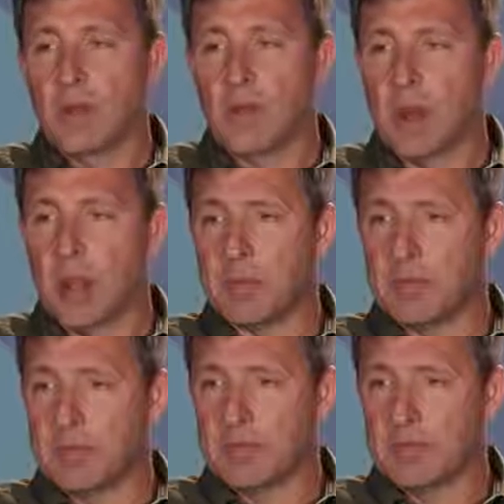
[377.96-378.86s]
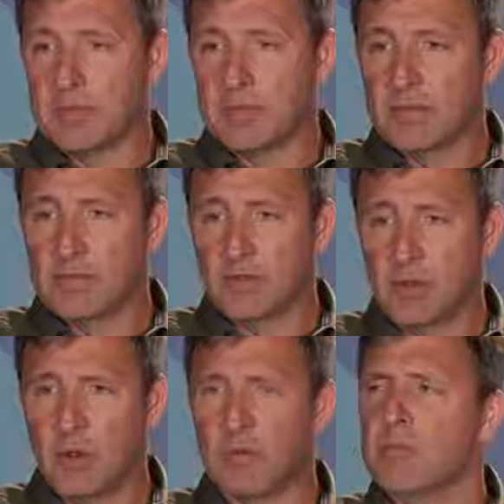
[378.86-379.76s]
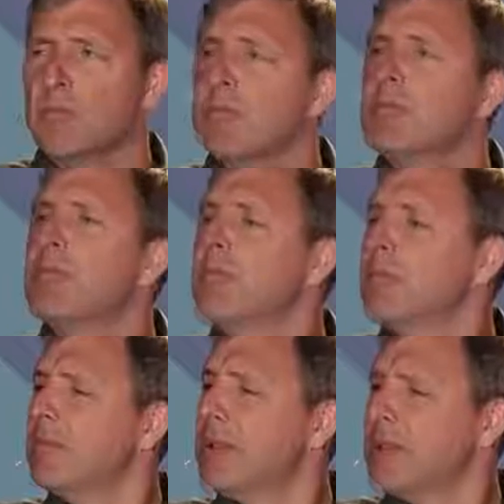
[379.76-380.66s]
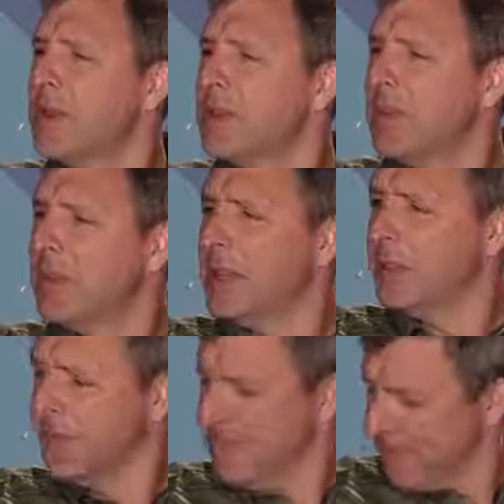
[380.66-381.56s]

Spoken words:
what happens? Do you, I smell something.